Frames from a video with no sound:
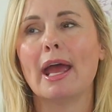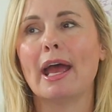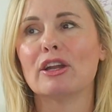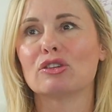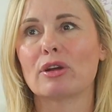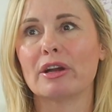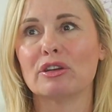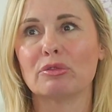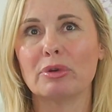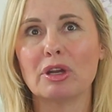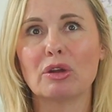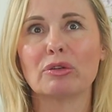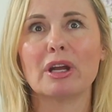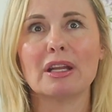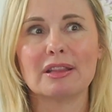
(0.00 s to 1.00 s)
and trying to
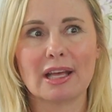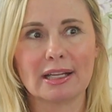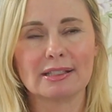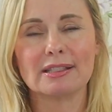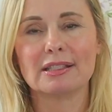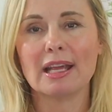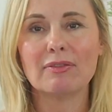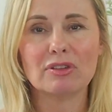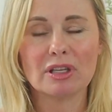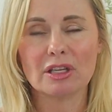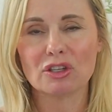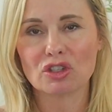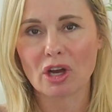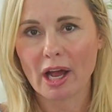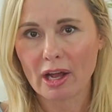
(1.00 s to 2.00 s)
recreate that safety
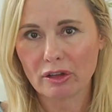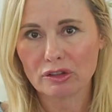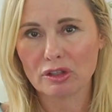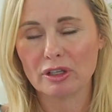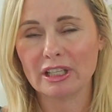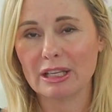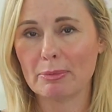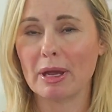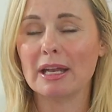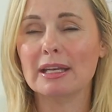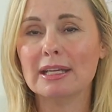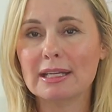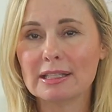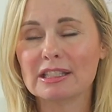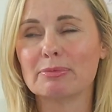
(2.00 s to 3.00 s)
in childhood and get my
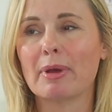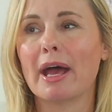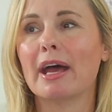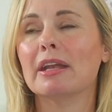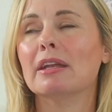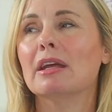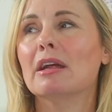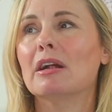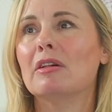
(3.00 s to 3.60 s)
needs met,